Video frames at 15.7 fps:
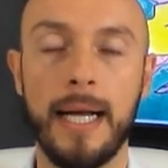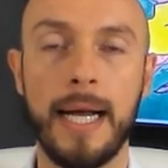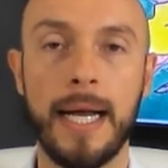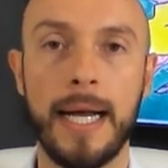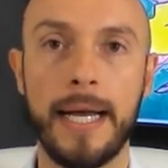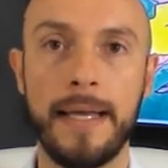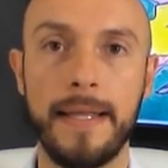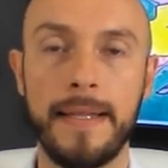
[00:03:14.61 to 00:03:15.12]

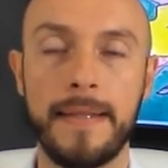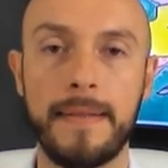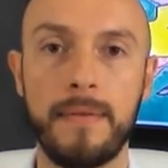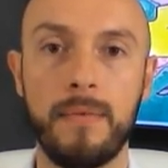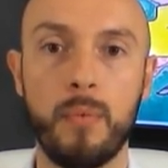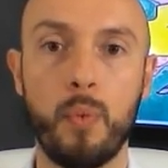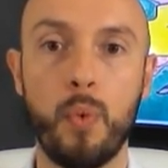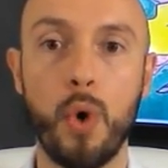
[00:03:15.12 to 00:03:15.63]

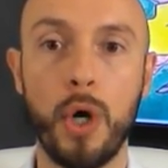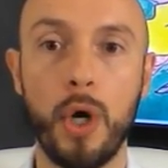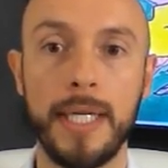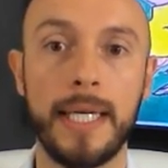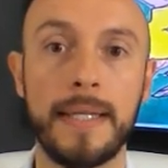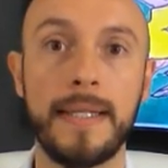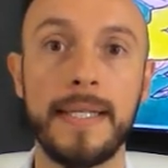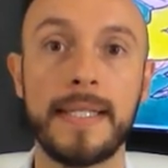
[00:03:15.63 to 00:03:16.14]

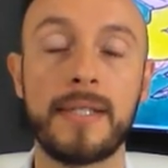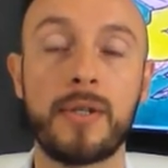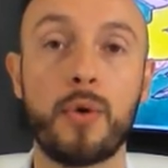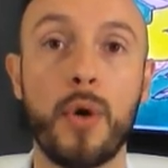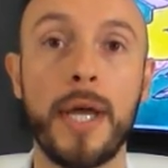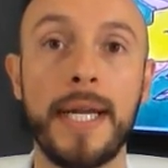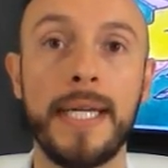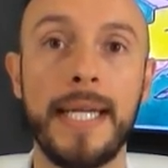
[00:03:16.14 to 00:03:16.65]
This
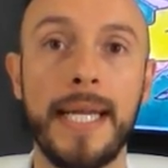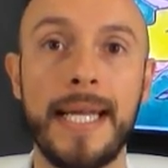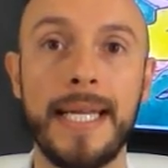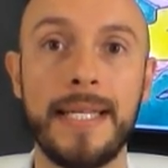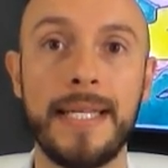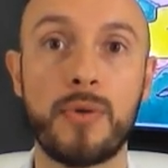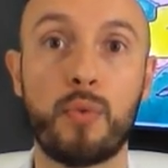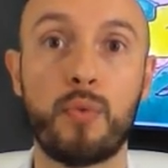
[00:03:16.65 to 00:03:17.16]
credit
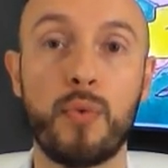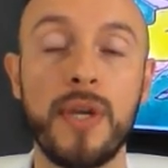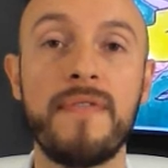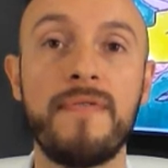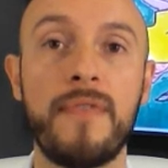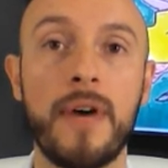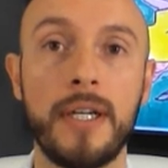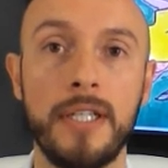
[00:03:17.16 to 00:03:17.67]
is
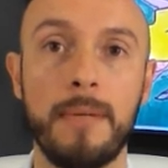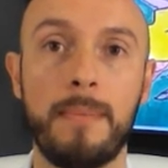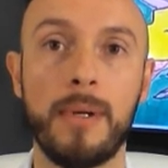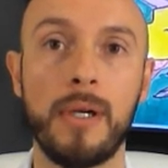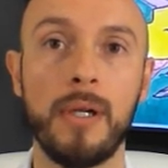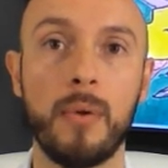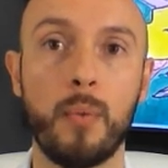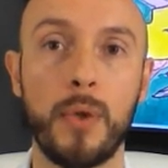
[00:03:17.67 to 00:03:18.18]

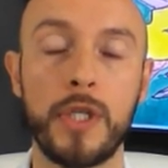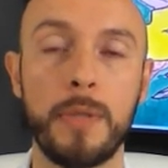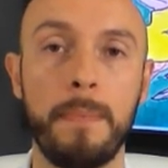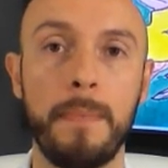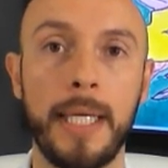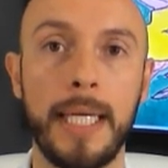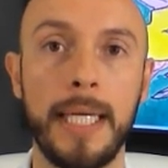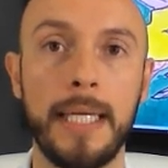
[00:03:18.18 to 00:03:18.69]
refundable,
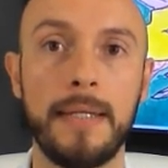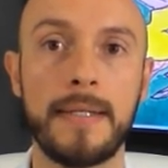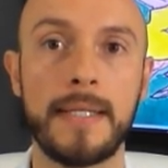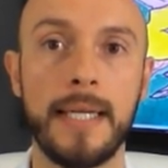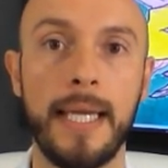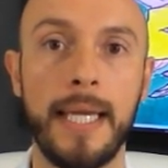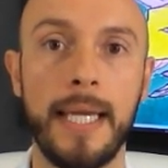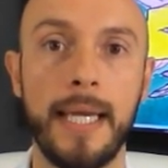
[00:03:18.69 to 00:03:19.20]
which
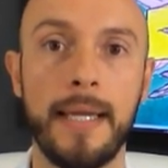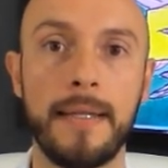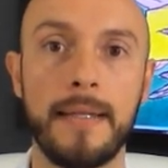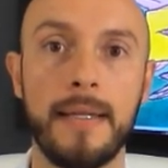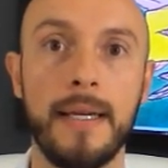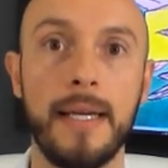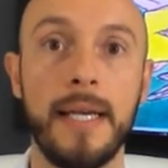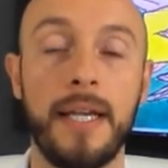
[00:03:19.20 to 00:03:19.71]
means the
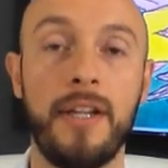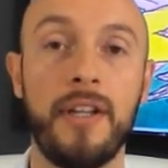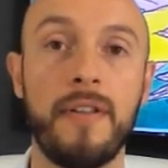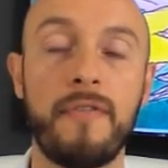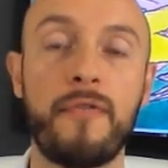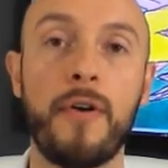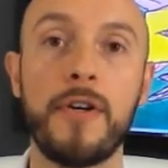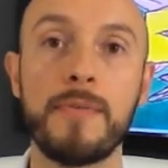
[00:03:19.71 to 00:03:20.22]

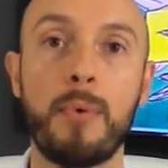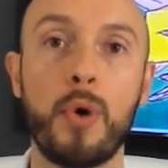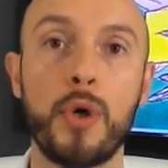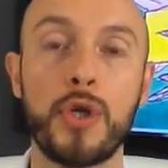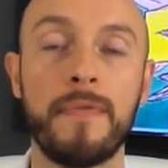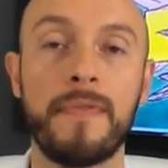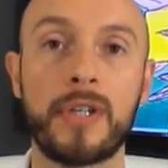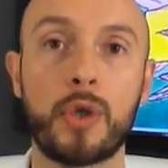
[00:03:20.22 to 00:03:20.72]
first
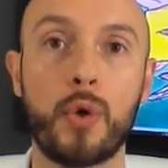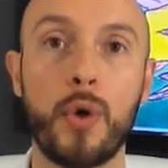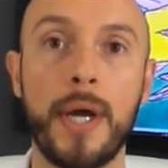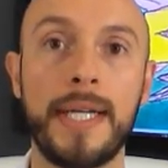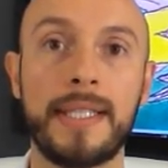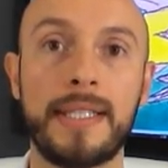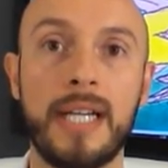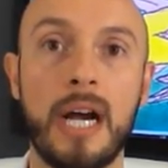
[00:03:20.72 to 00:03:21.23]
portion of the
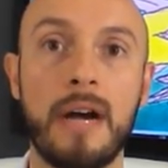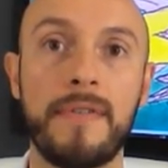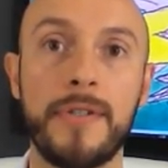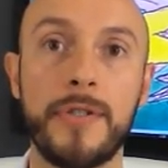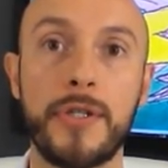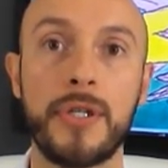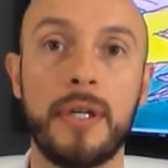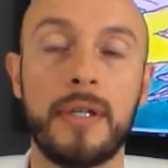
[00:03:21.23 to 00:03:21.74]
credit
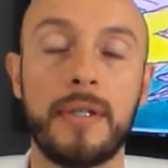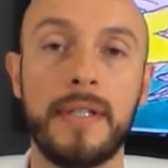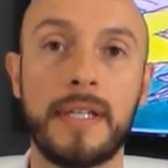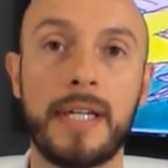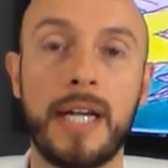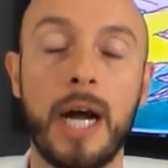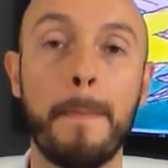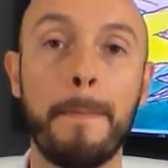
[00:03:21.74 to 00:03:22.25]
covers
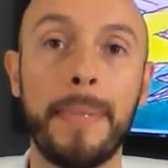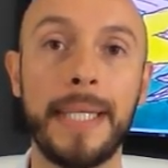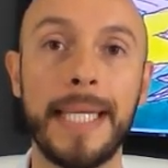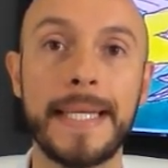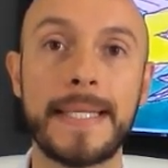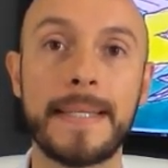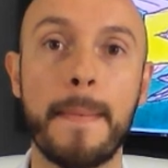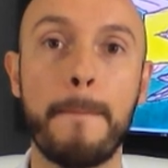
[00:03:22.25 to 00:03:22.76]
the
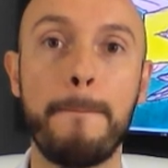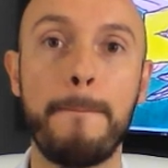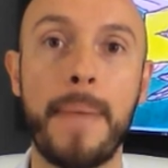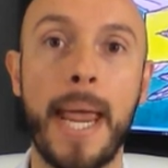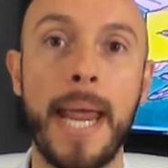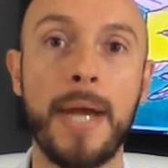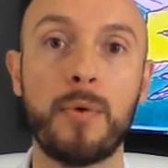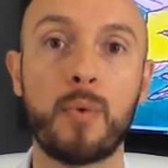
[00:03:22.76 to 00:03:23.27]
company's
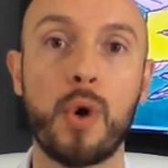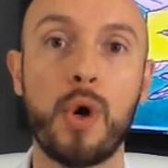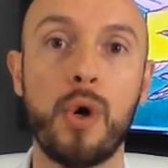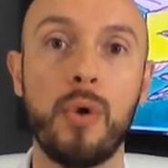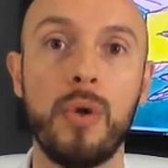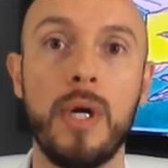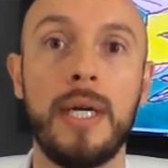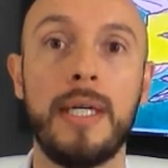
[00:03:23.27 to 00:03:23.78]

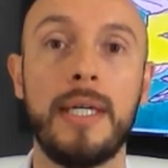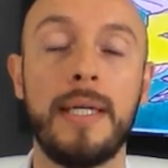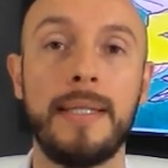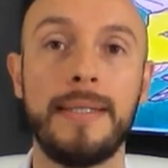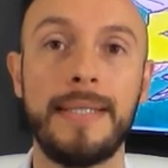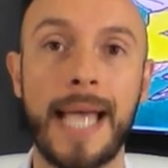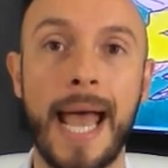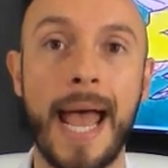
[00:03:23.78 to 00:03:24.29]
payroll
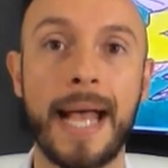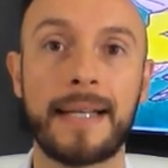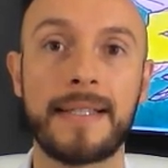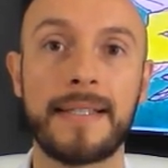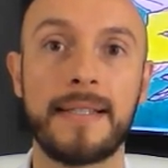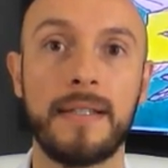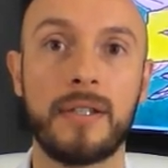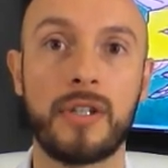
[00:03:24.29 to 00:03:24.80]

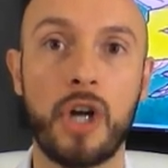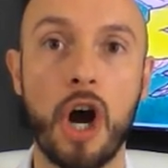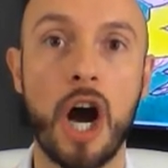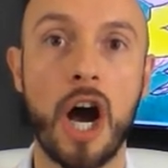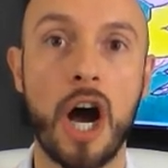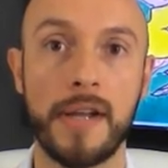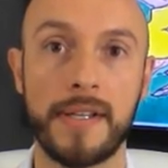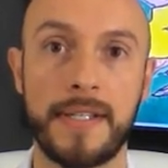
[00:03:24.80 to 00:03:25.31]
tax
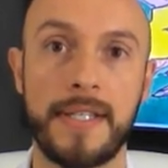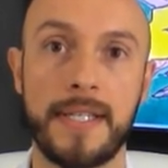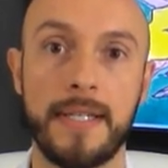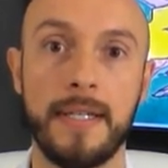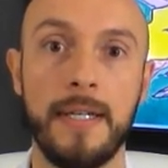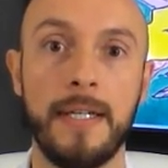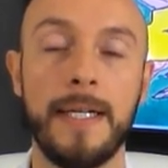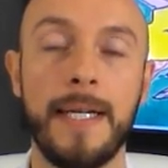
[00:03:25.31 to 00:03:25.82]

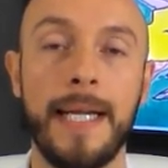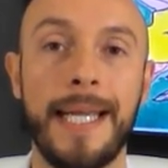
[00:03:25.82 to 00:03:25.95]
costs.